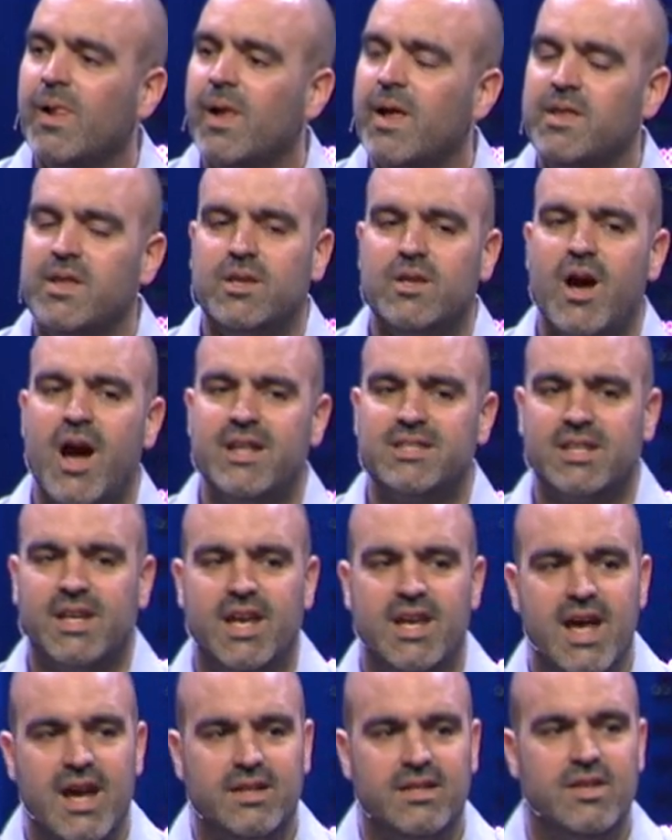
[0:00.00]
And the dots
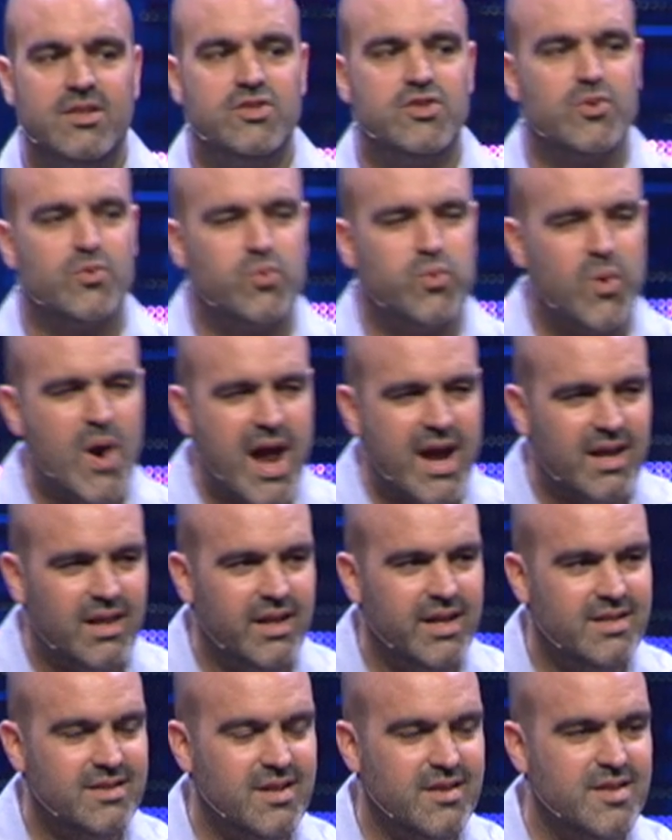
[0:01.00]
connected
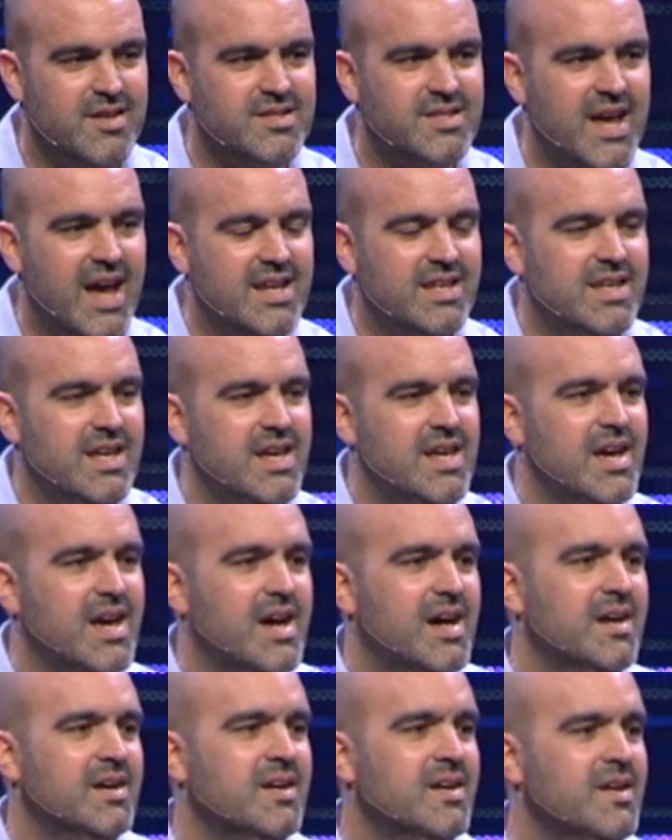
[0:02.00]
directly to this
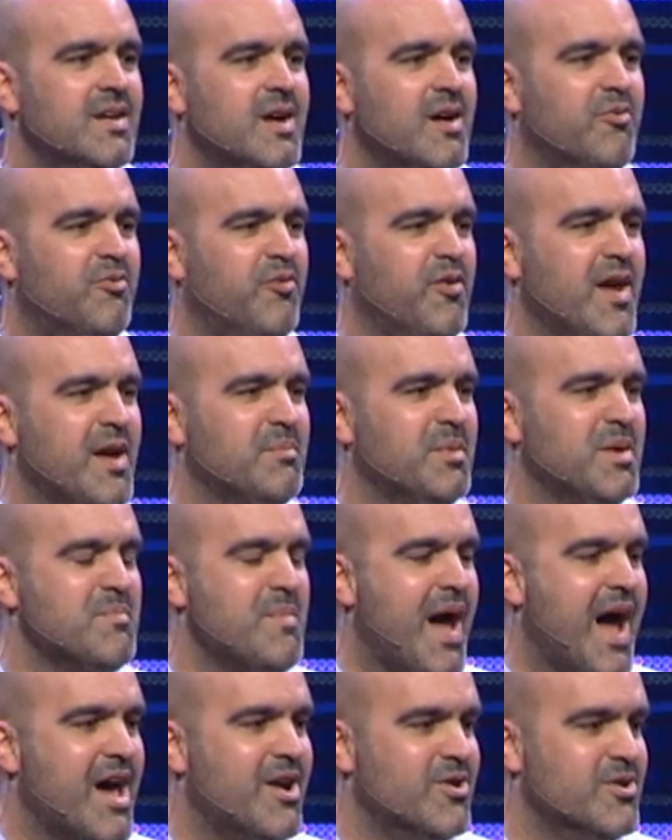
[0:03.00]
idea of family
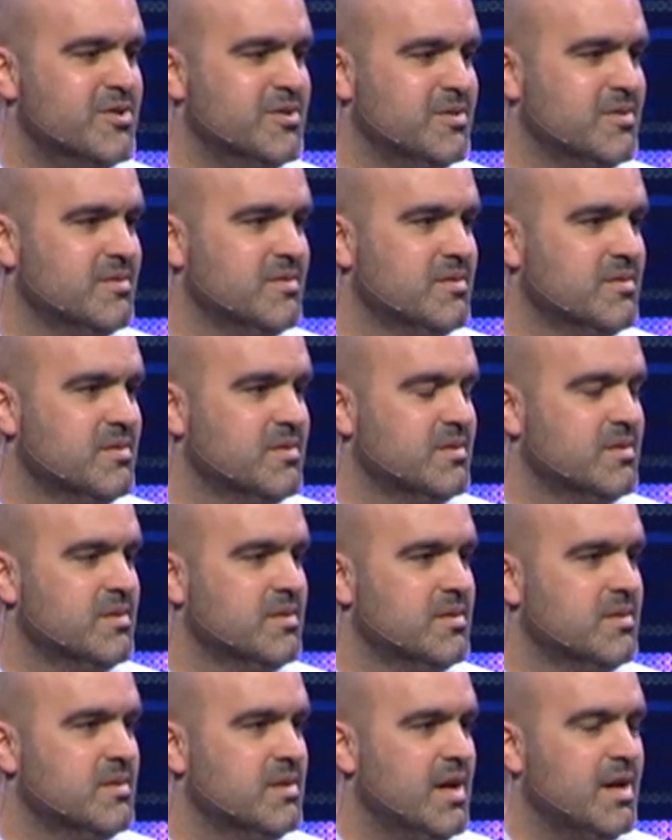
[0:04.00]
matters
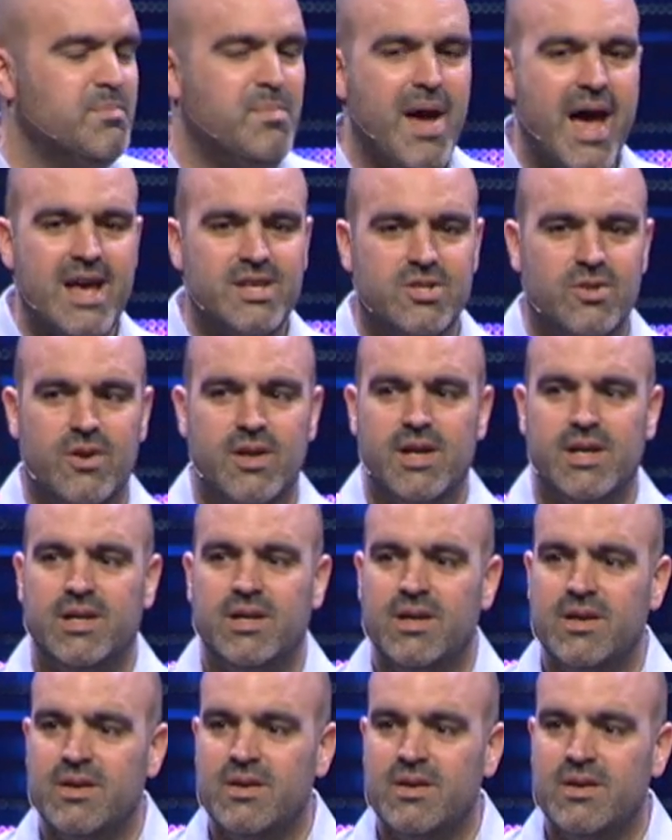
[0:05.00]
and pastoring